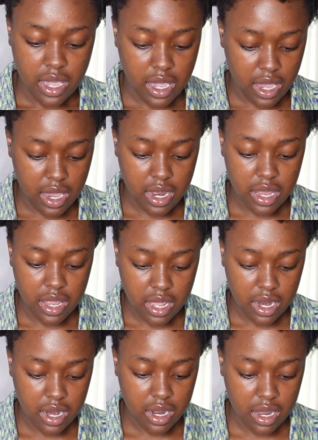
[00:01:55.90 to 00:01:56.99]
and
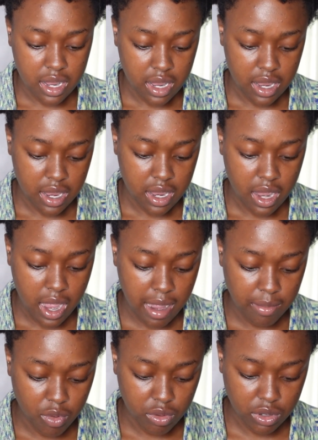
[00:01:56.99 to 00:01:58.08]
then I
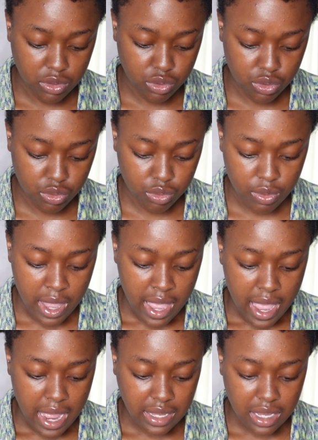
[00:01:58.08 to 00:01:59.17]

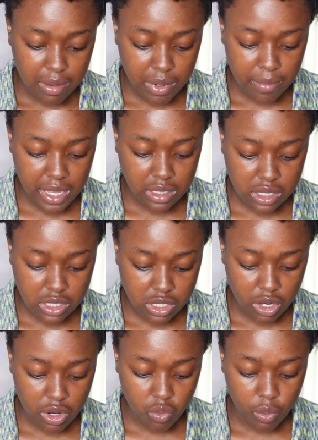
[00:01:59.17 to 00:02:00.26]
think I'm gonna make this
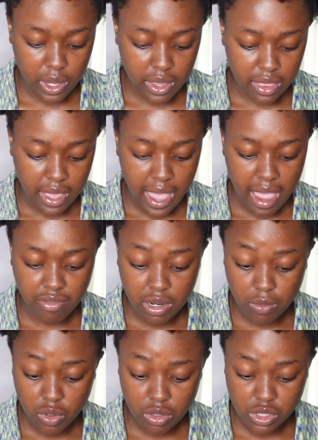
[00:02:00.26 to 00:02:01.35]
skirt with half
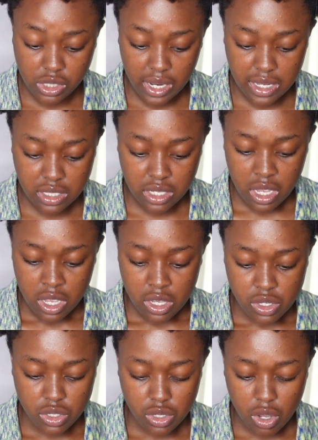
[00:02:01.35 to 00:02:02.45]
double crochets
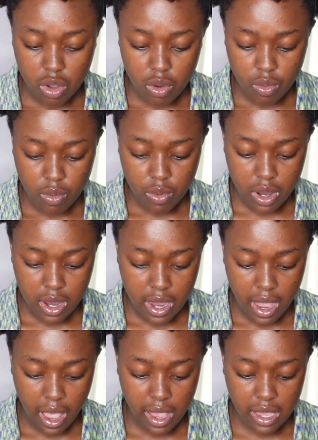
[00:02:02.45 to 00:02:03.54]
so
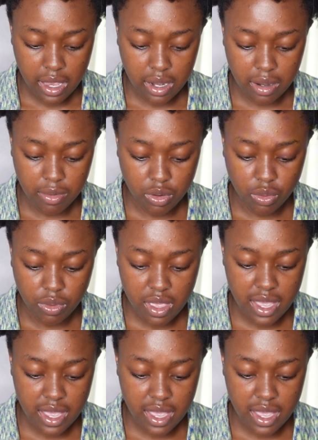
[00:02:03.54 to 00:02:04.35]
I can do the